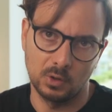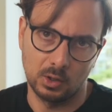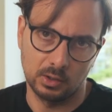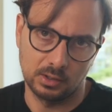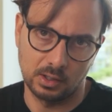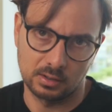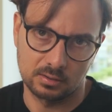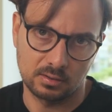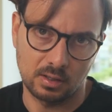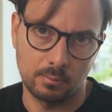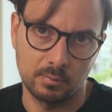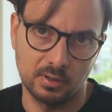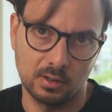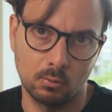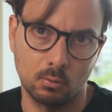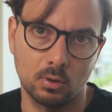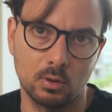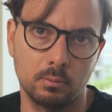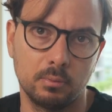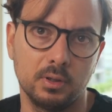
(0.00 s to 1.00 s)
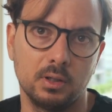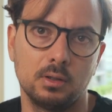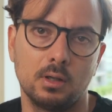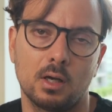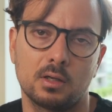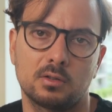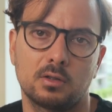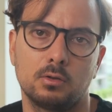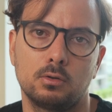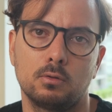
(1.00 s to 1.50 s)
Like the examiner will be
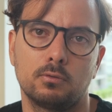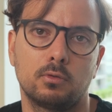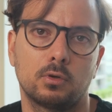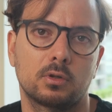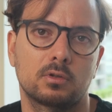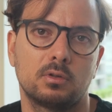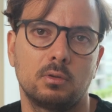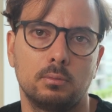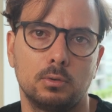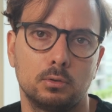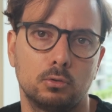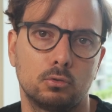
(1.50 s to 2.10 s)
asking you, for example,